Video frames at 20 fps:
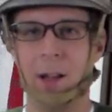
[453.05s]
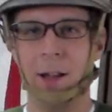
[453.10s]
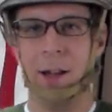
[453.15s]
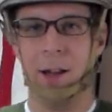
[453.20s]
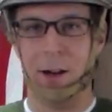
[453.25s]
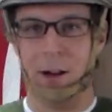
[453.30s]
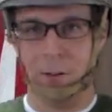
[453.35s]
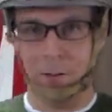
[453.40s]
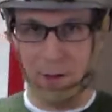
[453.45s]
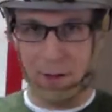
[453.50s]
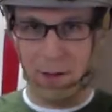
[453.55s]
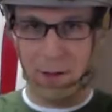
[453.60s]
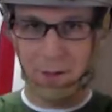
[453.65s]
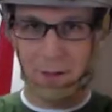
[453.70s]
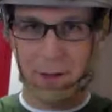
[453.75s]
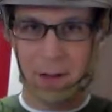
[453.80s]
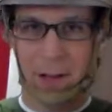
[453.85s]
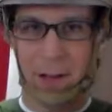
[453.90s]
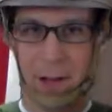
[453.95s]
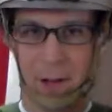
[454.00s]
And there, we
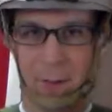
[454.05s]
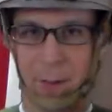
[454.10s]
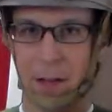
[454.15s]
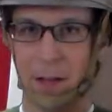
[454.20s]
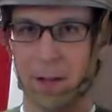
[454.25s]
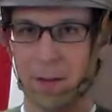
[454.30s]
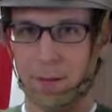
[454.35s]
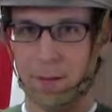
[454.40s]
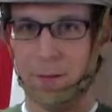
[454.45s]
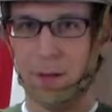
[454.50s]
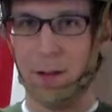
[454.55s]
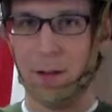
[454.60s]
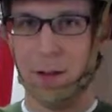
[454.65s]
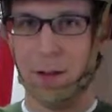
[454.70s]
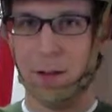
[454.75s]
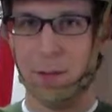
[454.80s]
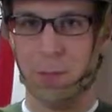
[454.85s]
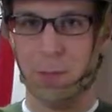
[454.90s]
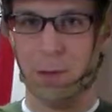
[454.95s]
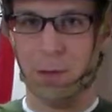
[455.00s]
have a helmet, and we're
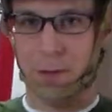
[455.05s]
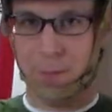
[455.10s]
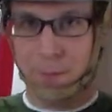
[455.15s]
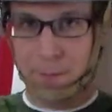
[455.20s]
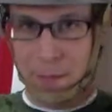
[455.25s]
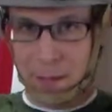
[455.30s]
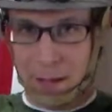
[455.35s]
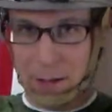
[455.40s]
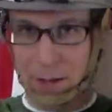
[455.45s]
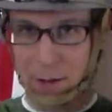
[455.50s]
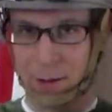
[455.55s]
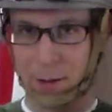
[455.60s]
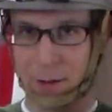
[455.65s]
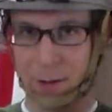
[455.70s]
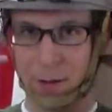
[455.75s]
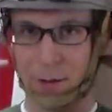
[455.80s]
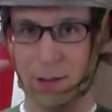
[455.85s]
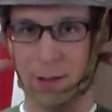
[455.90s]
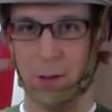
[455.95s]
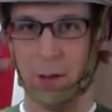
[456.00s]
gonna put Peltor,
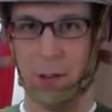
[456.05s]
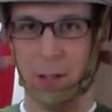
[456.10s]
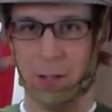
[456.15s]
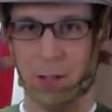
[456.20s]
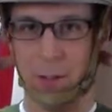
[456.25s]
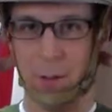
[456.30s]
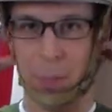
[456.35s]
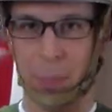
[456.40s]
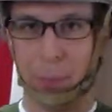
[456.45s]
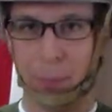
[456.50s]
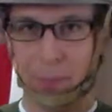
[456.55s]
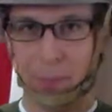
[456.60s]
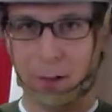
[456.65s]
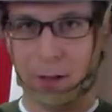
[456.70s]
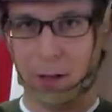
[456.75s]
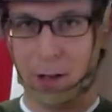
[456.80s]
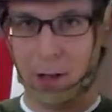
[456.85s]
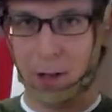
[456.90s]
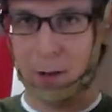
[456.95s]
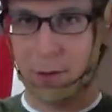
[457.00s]
Silidans,
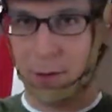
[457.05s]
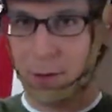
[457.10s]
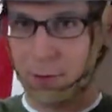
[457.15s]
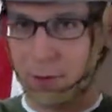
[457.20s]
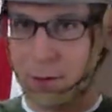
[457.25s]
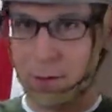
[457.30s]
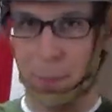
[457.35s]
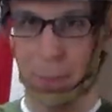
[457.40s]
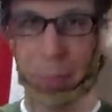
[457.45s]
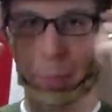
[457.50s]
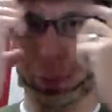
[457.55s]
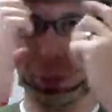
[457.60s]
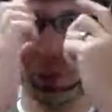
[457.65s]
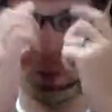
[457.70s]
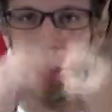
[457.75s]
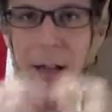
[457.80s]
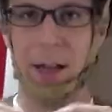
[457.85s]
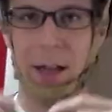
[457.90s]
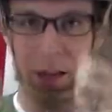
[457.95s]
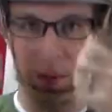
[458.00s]
goggles,
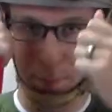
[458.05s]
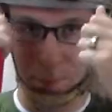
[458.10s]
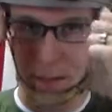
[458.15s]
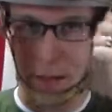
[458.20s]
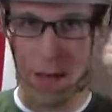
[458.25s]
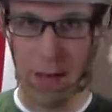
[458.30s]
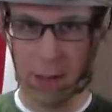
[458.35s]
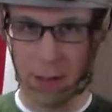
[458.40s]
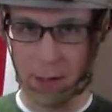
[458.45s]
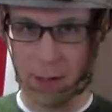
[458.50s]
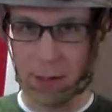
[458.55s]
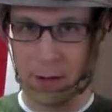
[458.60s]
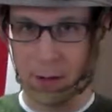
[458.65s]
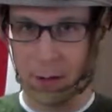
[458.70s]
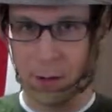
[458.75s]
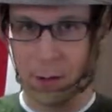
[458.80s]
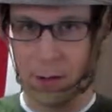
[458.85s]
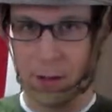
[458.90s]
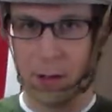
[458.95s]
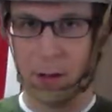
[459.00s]
and mask,
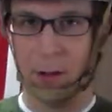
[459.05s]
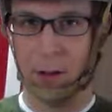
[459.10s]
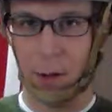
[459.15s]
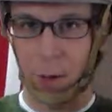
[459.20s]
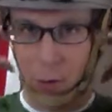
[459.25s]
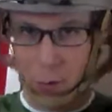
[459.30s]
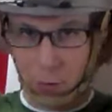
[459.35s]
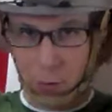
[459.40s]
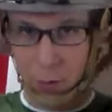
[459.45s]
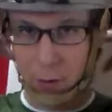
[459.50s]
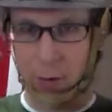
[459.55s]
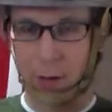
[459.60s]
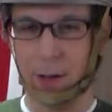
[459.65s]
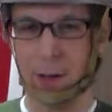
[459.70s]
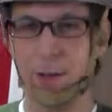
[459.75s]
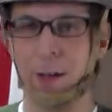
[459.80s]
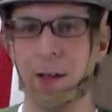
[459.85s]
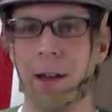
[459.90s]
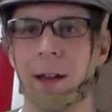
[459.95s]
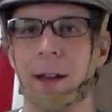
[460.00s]
tunk,
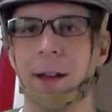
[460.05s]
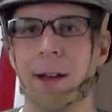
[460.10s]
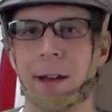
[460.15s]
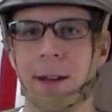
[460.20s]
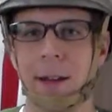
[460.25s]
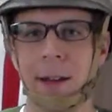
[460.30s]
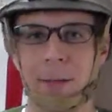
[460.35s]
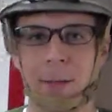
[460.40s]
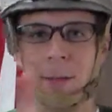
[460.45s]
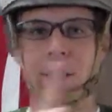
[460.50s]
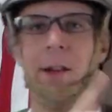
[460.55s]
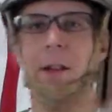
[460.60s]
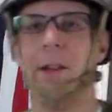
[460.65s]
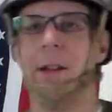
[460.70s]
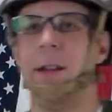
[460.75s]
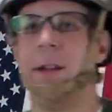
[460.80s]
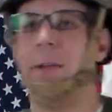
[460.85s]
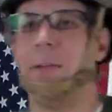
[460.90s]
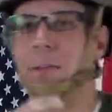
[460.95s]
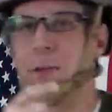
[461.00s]
thunk, in
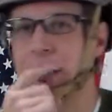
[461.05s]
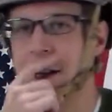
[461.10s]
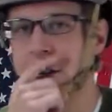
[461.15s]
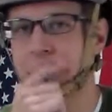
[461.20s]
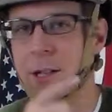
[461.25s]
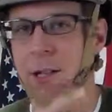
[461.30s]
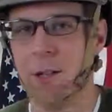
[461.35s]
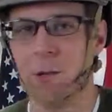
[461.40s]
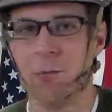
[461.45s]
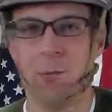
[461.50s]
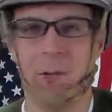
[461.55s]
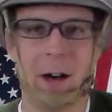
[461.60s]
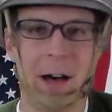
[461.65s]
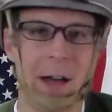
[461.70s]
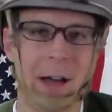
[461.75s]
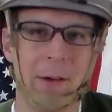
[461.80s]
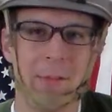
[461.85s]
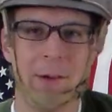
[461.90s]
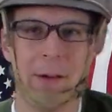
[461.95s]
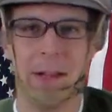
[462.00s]
theory, which is
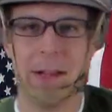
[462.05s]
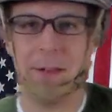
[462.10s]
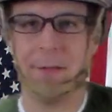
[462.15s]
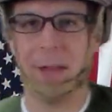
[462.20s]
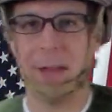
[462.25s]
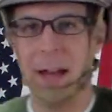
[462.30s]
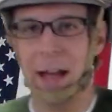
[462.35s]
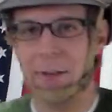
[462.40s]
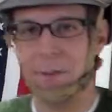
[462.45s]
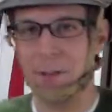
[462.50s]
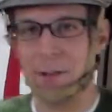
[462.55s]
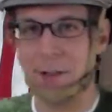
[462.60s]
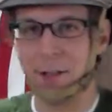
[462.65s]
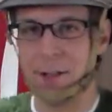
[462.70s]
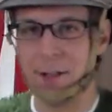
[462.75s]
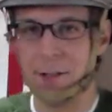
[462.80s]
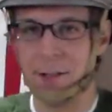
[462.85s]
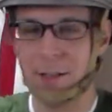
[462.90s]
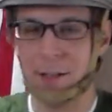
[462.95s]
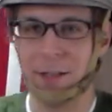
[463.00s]
why we even have
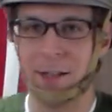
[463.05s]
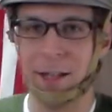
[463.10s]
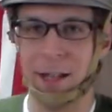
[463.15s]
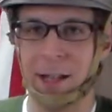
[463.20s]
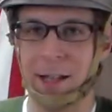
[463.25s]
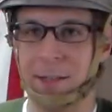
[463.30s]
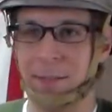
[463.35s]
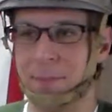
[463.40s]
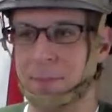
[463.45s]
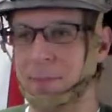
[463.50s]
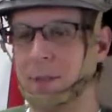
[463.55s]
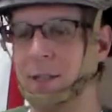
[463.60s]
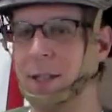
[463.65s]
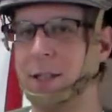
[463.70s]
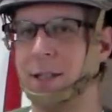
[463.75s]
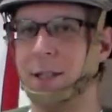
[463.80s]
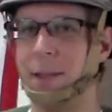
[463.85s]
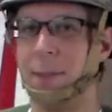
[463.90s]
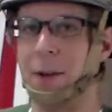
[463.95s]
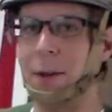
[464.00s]
this, because again,
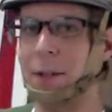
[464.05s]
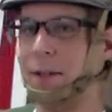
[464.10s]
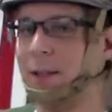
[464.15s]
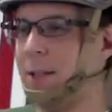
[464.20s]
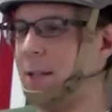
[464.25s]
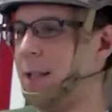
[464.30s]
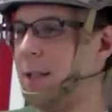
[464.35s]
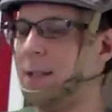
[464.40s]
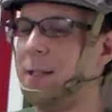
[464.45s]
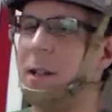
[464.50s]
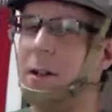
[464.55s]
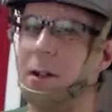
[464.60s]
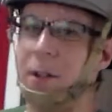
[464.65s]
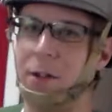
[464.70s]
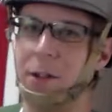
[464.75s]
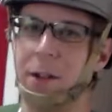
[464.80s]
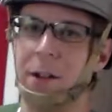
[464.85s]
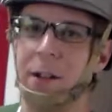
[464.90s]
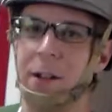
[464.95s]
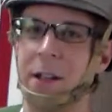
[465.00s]
$60 to test out
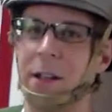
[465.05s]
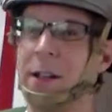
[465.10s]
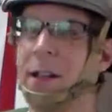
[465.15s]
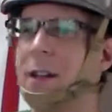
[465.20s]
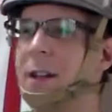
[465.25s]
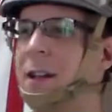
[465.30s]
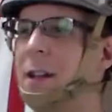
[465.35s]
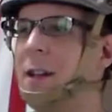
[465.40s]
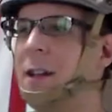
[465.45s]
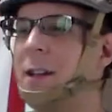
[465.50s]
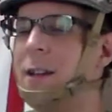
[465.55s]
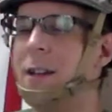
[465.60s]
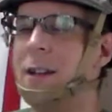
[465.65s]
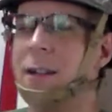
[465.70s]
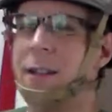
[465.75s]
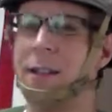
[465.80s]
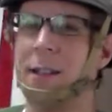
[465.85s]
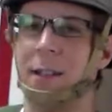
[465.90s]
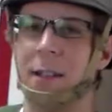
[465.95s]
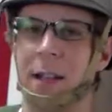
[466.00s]
a theory
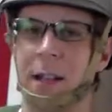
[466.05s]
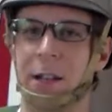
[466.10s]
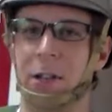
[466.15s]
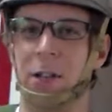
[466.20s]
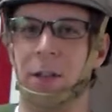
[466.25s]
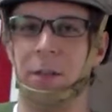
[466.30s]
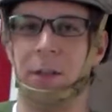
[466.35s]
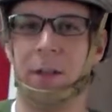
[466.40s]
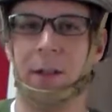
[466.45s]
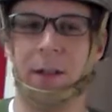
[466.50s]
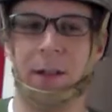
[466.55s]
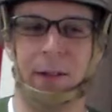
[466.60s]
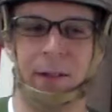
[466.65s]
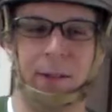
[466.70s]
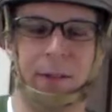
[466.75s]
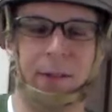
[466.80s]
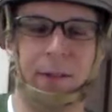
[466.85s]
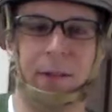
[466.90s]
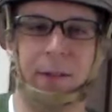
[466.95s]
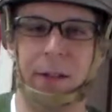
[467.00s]
is a lot cheaper
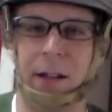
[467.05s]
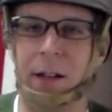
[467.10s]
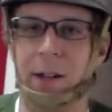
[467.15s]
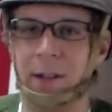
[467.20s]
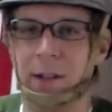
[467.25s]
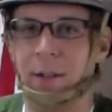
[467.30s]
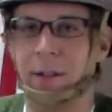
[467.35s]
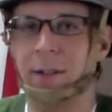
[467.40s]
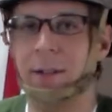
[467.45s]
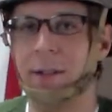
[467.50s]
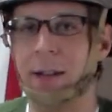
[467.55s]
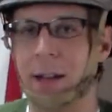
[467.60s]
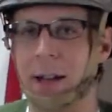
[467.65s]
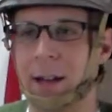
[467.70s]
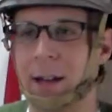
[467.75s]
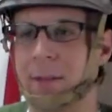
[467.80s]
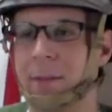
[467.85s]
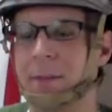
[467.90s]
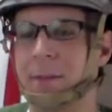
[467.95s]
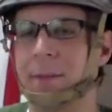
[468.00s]
than, well,
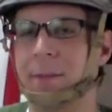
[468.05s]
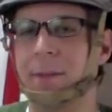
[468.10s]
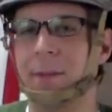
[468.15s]
yeah.